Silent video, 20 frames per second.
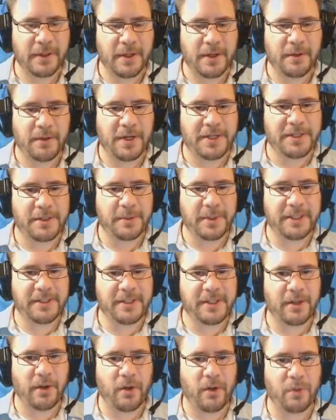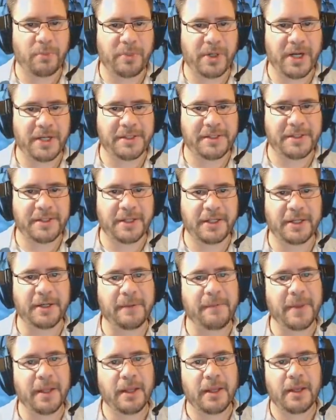Right, so we can see the whole process here.
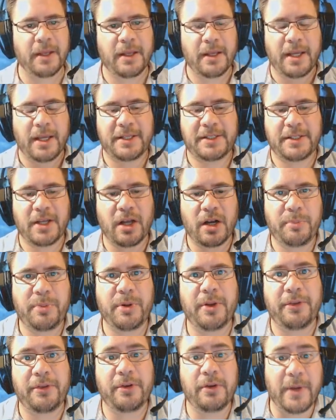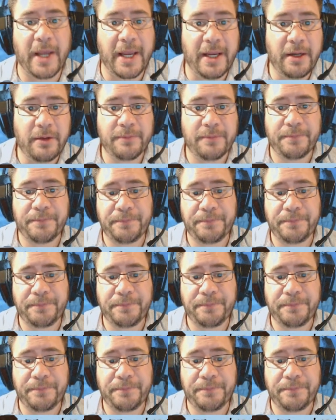It's going to put through 8.